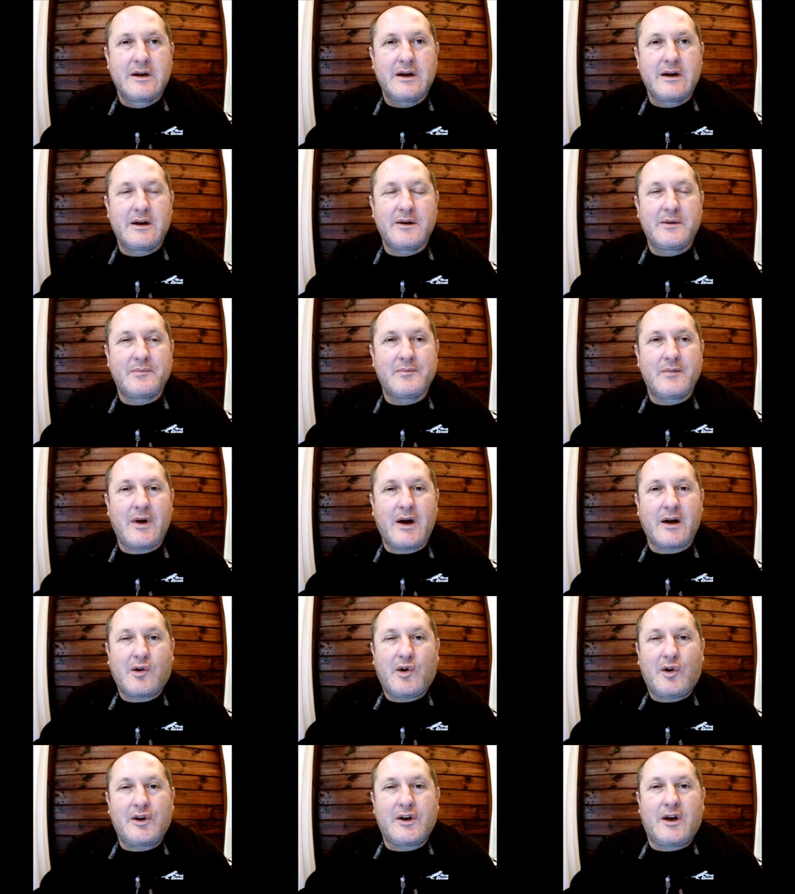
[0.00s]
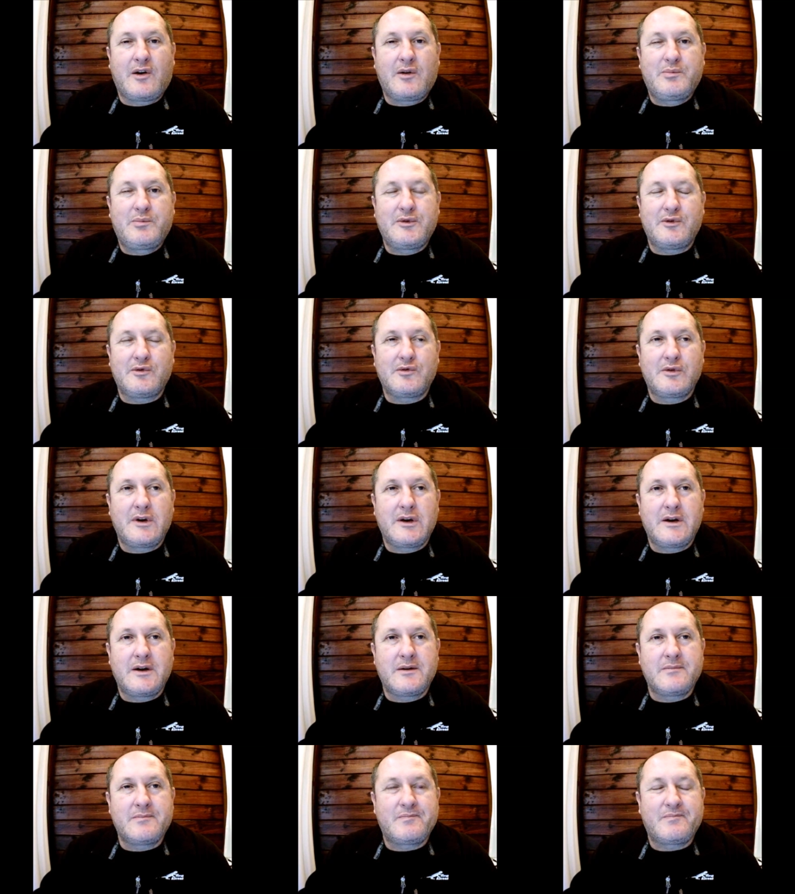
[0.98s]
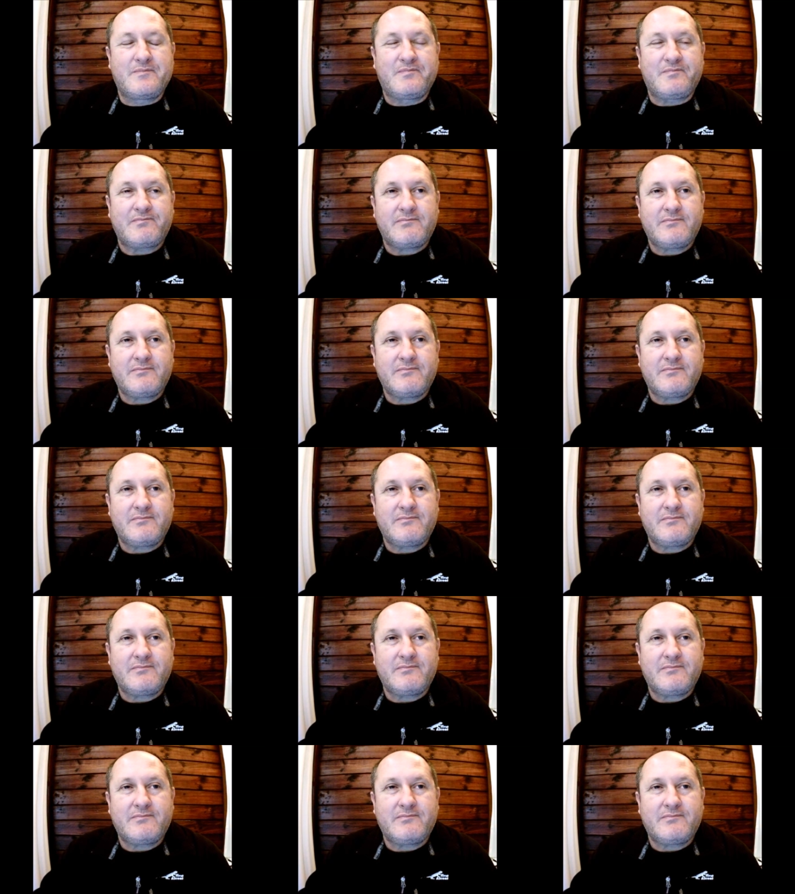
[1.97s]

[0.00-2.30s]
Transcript: um, I can't help you. Um,